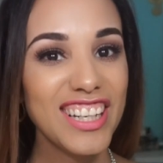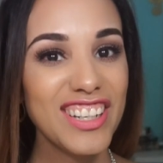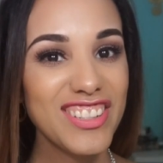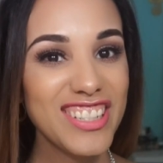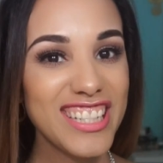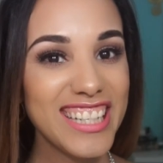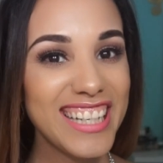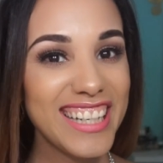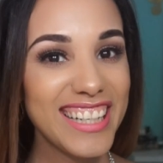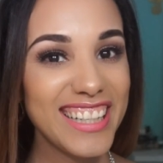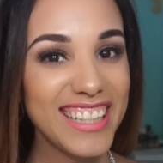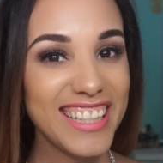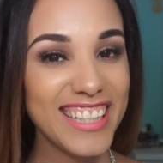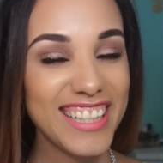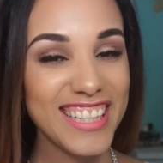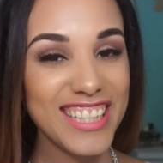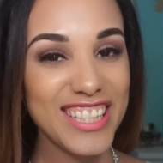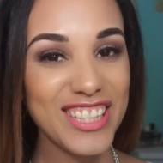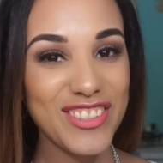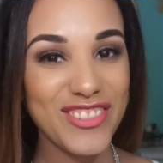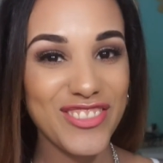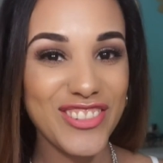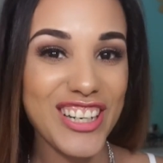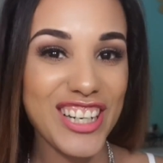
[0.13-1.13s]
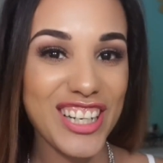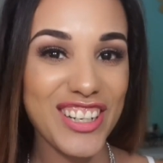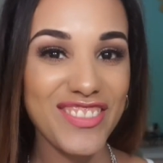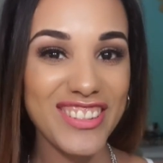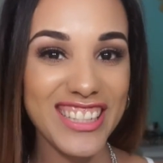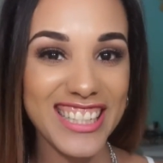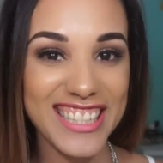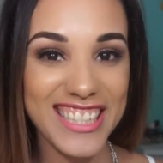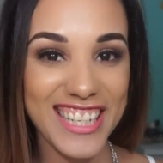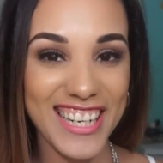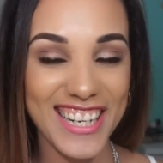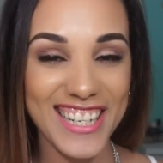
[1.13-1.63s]
Hello Cheekadies! Welcome
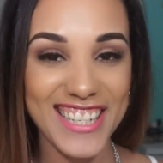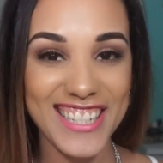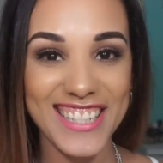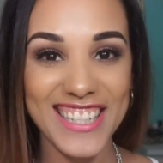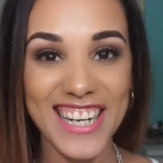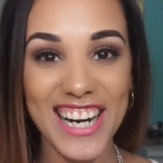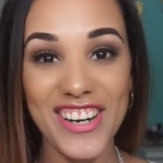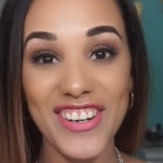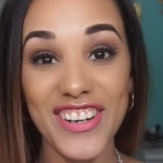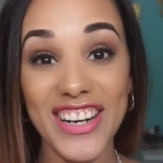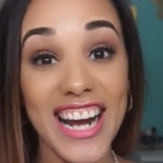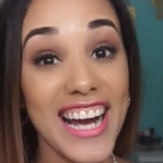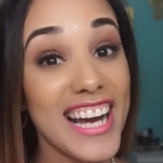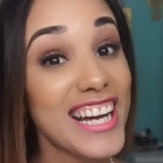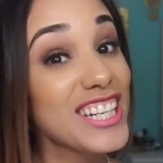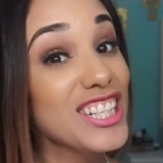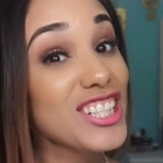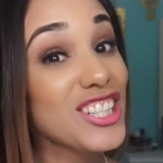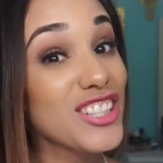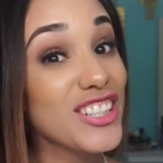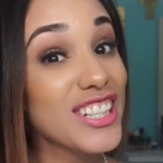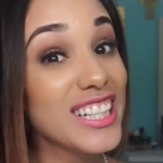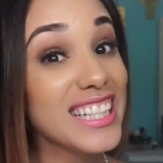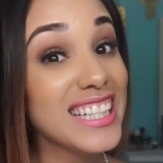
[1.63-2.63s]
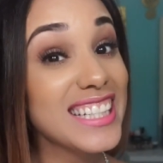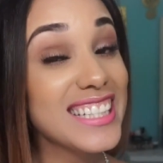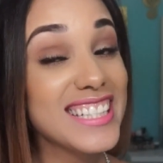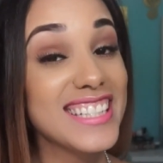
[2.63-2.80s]
to today's diary entry.